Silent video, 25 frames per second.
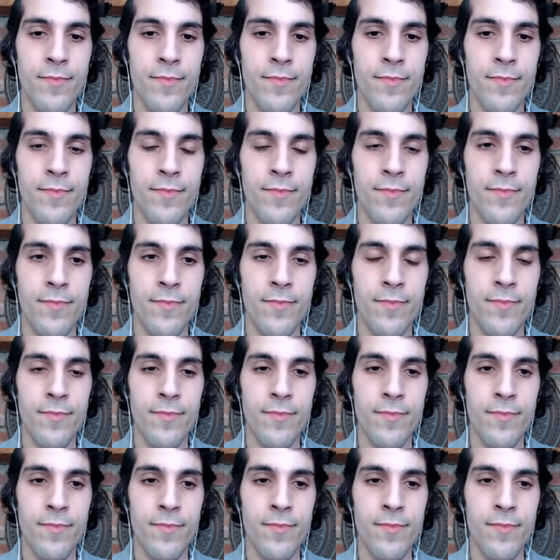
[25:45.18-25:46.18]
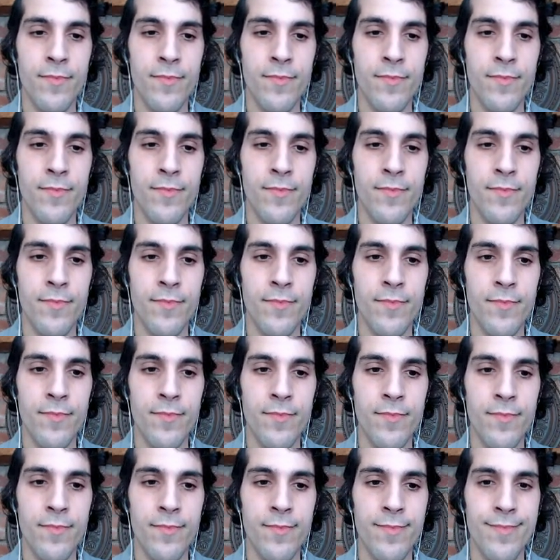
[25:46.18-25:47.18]

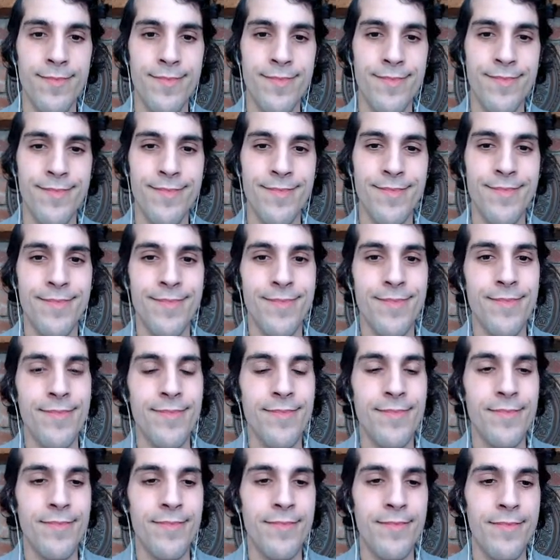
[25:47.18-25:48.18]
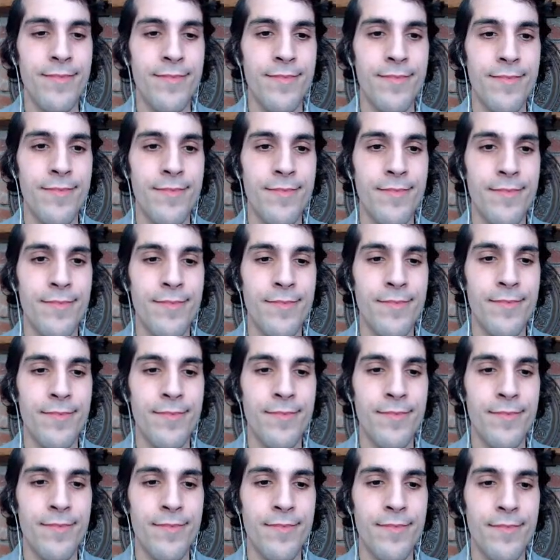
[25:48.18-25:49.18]

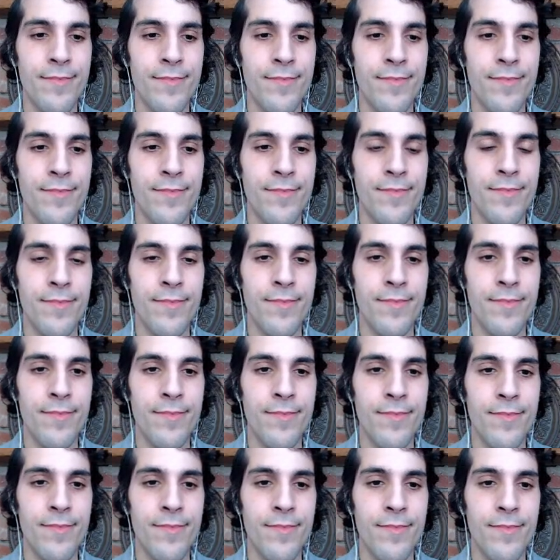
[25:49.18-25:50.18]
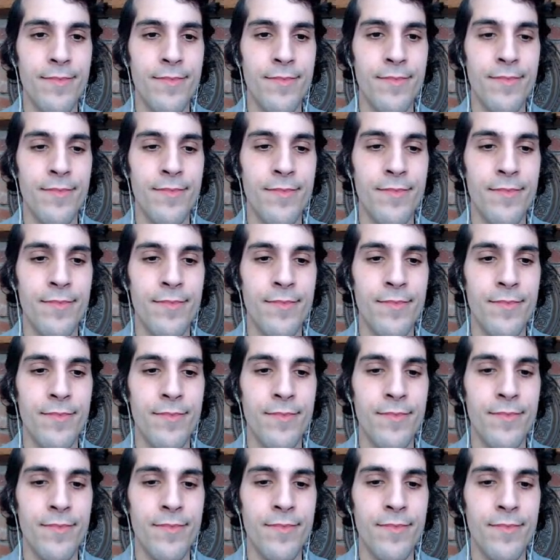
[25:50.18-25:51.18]

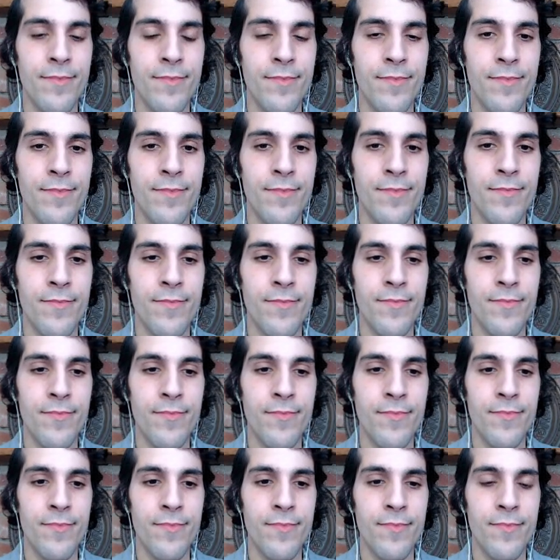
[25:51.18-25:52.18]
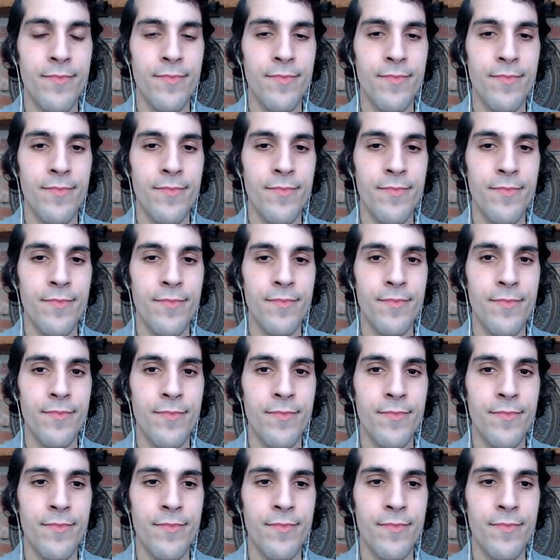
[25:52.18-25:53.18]
This person isn't speaking.